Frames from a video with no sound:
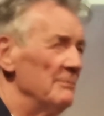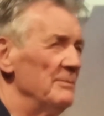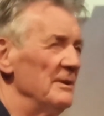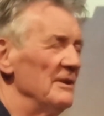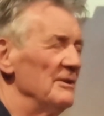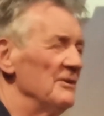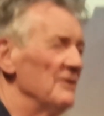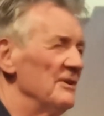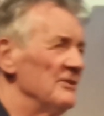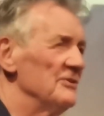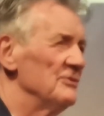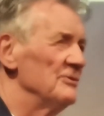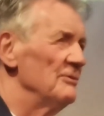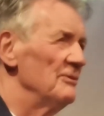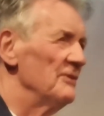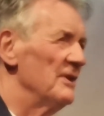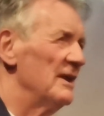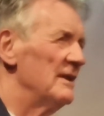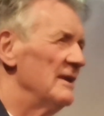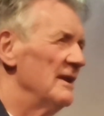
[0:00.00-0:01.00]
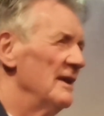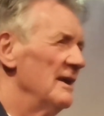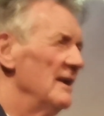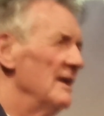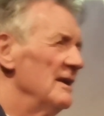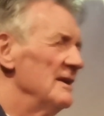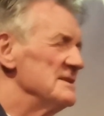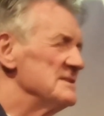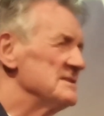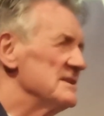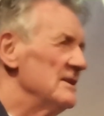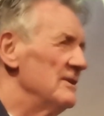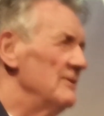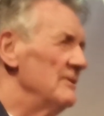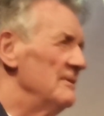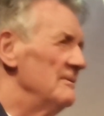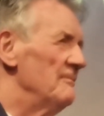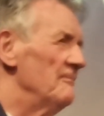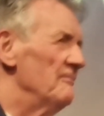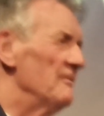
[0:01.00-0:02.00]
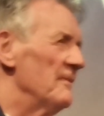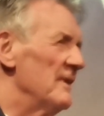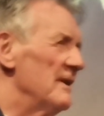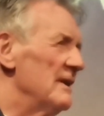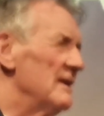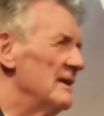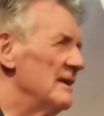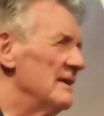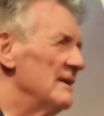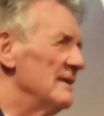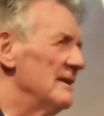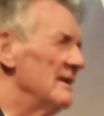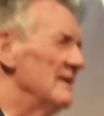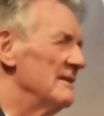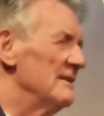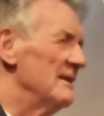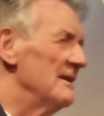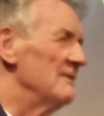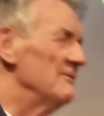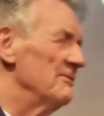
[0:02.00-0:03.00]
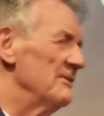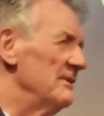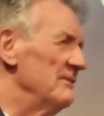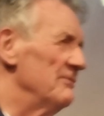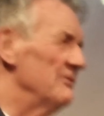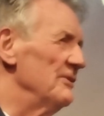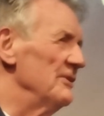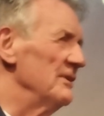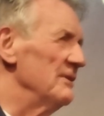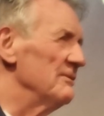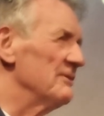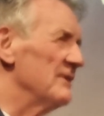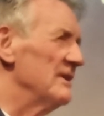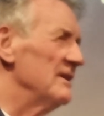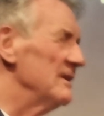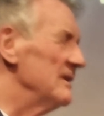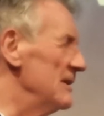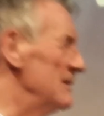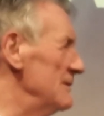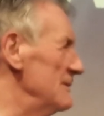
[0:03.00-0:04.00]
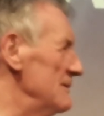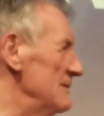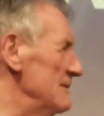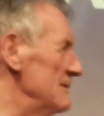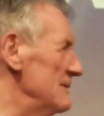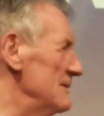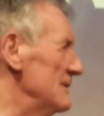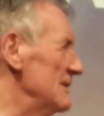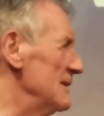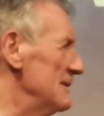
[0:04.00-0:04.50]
bigger buildings and all that. So I'm very fond of Kano.